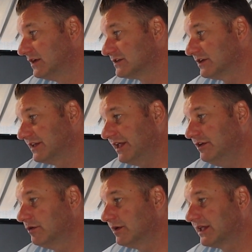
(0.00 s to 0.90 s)
So then
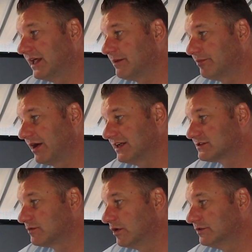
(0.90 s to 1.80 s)
you will get a
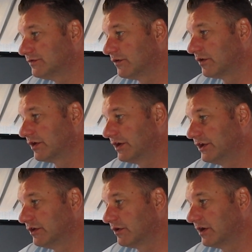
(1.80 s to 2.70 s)
price quote for
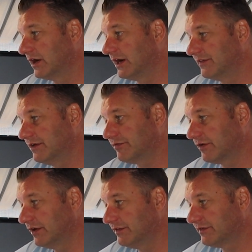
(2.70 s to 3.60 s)
your
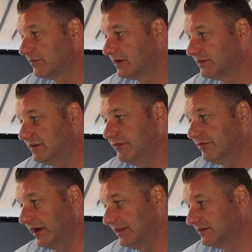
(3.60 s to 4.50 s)
different sea
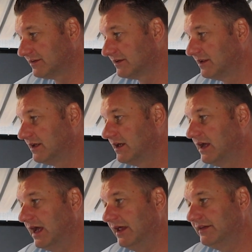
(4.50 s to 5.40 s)
freights,
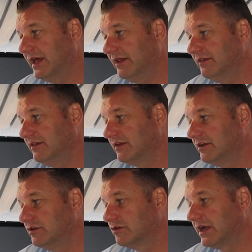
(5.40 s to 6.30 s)
and then
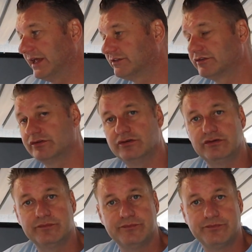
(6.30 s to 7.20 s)
you get
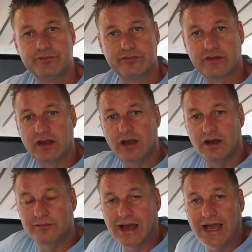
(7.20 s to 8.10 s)
to
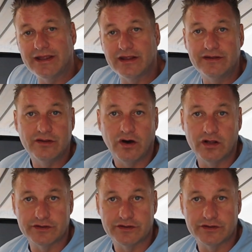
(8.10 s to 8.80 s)
add in all